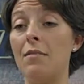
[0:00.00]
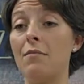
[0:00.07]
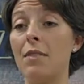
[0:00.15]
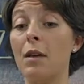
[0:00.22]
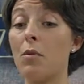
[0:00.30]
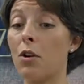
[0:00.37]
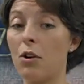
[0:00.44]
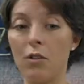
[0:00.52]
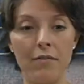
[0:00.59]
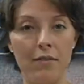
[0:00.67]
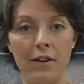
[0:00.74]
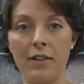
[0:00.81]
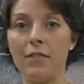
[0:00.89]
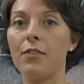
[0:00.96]
They were all
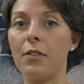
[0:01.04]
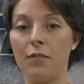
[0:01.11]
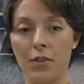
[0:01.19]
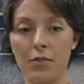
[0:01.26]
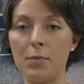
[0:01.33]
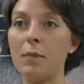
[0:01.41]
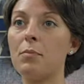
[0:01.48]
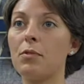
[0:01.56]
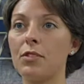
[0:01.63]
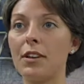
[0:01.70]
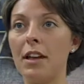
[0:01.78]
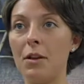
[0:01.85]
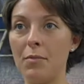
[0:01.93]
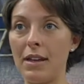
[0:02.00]
the first people to
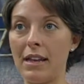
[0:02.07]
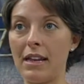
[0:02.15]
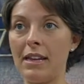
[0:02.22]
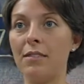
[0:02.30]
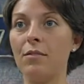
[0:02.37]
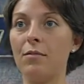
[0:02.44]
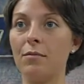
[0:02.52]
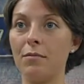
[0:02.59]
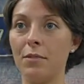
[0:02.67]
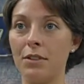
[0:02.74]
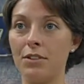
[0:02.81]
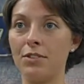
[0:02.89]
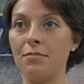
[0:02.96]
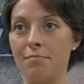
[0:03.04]
come in,
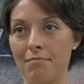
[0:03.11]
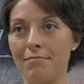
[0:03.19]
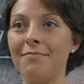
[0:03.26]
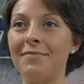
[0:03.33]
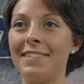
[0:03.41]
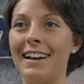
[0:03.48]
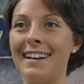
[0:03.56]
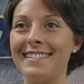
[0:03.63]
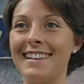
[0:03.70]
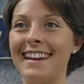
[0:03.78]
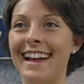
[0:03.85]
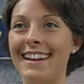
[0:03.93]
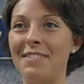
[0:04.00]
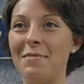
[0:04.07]
which I
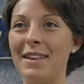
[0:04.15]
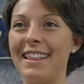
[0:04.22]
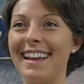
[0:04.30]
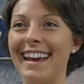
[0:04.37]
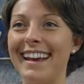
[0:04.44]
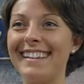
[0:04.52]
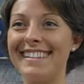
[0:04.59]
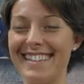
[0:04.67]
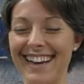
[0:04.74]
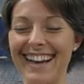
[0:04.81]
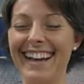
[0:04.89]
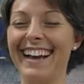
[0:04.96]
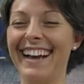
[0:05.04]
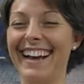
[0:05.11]
said had to be the case.
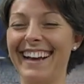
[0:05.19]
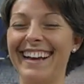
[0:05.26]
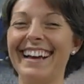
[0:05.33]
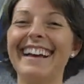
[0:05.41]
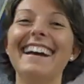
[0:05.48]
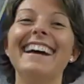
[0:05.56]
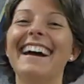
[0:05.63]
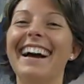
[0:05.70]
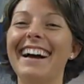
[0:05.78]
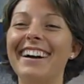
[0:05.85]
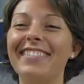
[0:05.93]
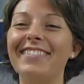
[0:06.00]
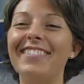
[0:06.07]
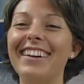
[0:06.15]

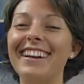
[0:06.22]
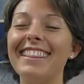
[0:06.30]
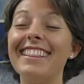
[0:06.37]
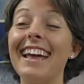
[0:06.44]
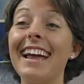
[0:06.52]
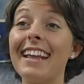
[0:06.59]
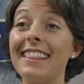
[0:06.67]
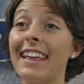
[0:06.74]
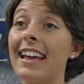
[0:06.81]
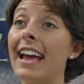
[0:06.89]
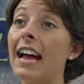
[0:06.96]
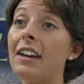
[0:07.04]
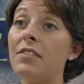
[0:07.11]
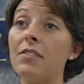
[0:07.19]
But they
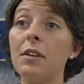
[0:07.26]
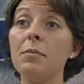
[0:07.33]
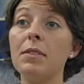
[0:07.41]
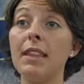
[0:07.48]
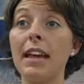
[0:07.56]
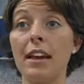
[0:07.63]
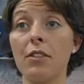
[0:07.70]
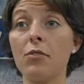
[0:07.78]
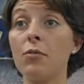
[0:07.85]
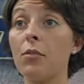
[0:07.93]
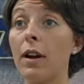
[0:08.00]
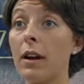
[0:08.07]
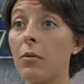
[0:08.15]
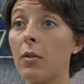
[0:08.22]
had fun, but they had a
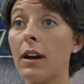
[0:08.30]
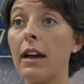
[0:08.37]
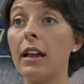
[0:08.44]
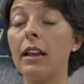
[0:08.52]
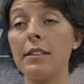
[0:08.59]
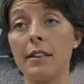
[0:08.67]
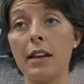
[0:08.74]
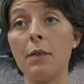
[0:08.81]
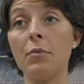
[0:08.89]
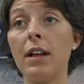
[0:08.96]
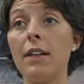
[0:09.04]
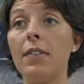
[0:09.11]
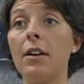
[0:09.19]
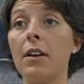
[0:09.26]
great workout. A couple
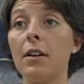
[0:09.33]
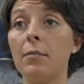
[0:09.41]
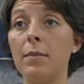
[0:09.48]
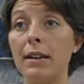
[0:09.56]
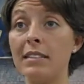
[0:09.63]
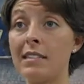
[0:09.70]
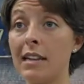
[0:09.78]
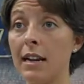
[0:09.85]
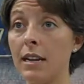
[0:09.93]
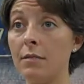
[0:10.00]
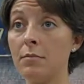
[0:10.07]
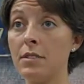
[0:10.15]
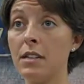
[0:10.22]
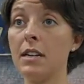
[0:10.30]
had their best
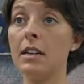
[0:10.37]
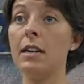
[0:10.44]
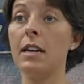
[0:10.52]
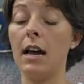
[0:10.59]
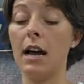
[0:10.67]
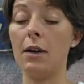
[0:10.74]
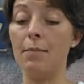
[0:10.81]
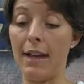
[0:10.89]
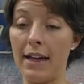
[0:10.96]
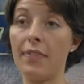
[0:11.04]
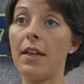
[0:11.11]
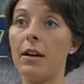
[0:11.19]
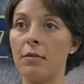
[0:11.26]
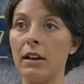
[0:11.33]
times
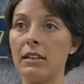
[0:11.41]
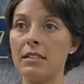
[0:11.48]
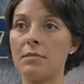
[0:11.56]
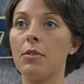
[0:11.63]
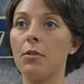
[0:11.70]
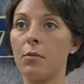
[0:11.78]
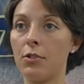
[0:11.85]
at that race, some of the